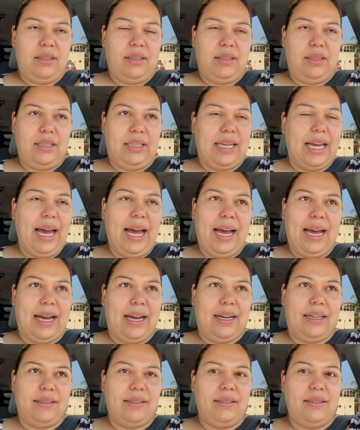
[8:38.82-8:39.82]

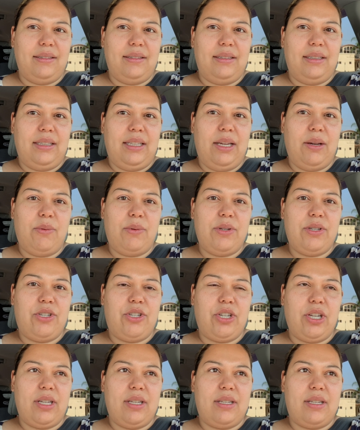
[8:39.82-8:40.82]
yeah, it was
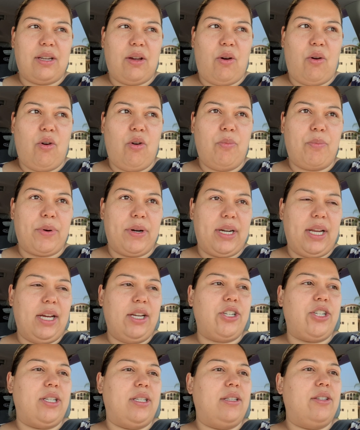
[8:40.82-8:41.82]
just a whole
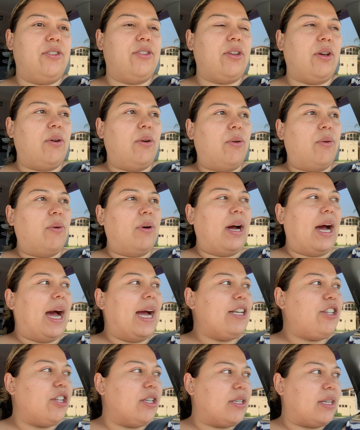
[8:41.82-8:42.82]
production. So
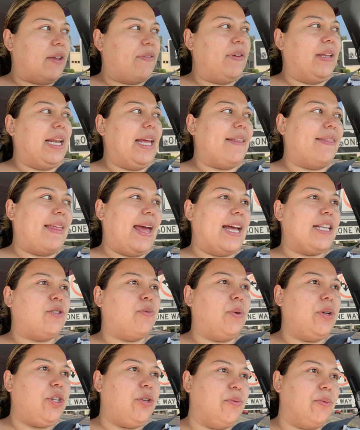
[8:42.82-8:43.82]
I feel like that's
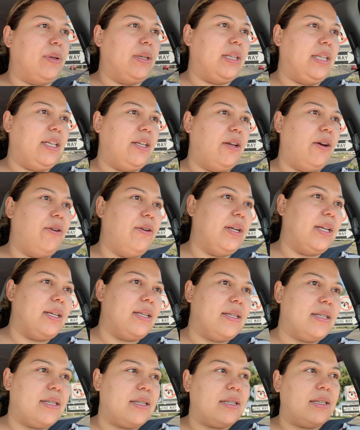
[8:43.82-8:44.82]
when you really
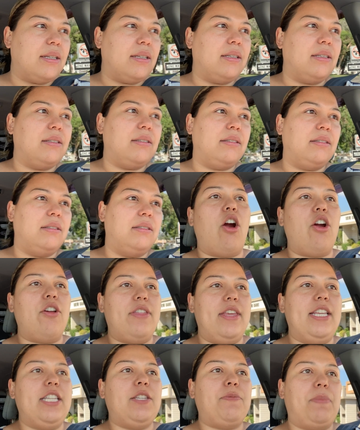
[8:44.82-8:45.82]
notice, are
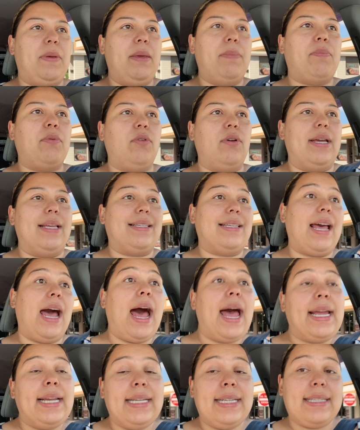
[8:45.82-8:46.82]
these people as
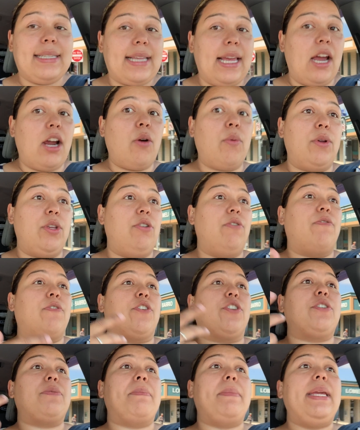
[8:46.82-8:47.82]
kind as they are when you
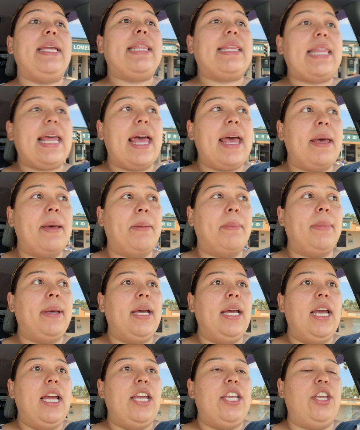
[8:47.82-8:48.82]
first meet
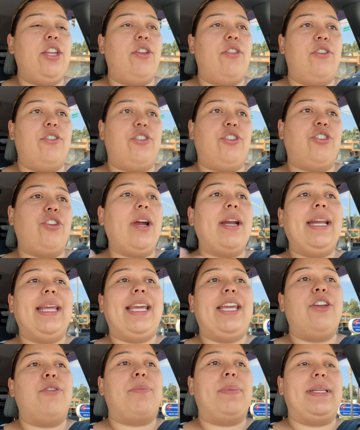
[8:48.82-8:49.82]
them? They're just trying to
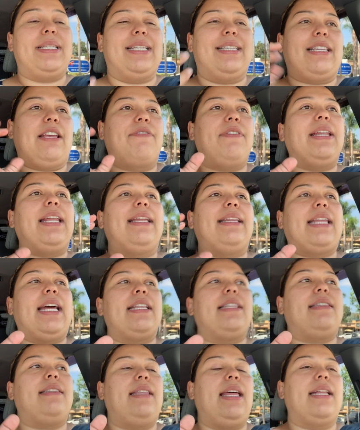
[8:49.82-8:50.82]
get your business. I feel like
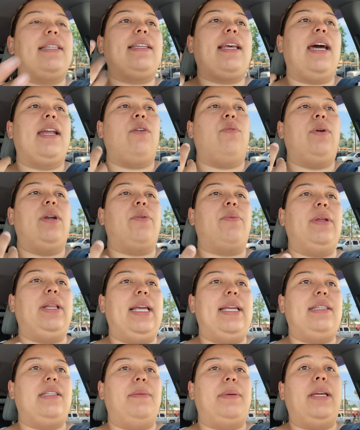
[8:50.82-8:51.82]
that's kind of what it
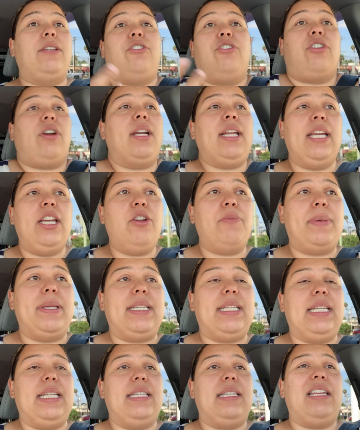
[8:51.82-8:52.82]
relates to me. It's just trying to get your
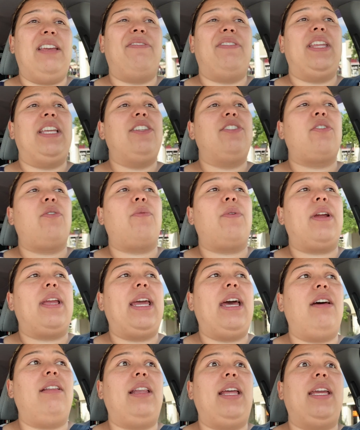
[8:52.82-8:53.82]
business. If things don't work
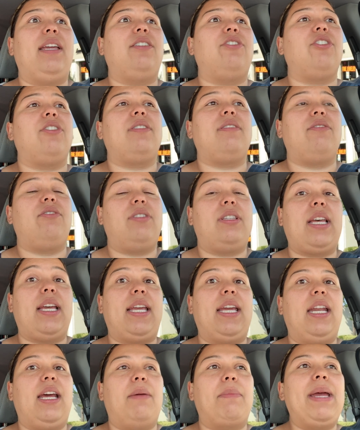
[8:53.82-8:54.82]
out, like, just suck
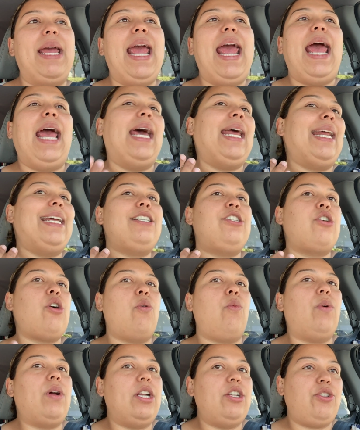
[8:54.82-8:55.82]
it up. And I
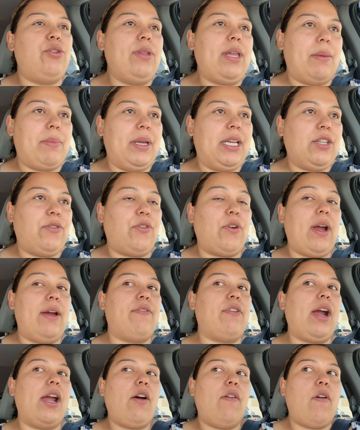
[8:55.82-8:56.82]
don't want to do that because
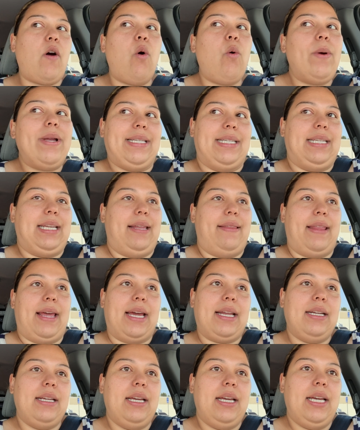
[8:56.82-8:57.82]
forever I've always done that.
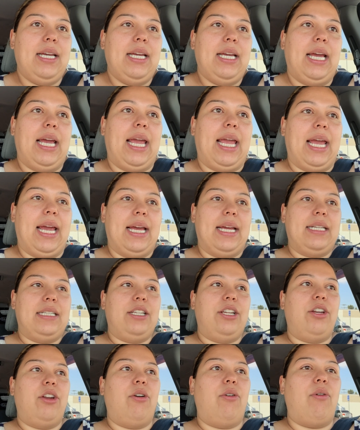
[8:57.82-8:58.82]
And,
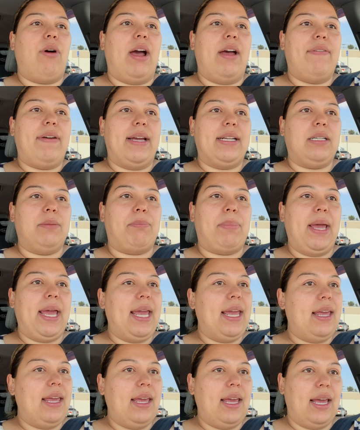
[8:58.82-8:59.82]
I've had to
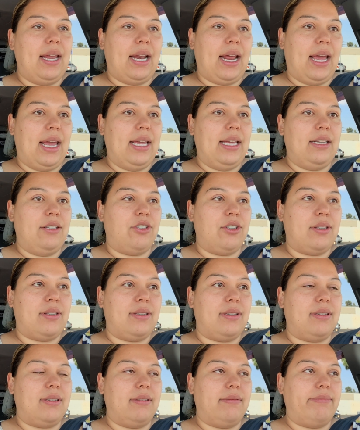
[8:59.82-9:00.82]
pay, and I
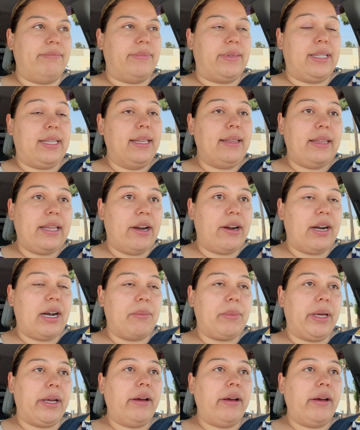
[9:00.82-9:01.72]
just sit there and I'm like,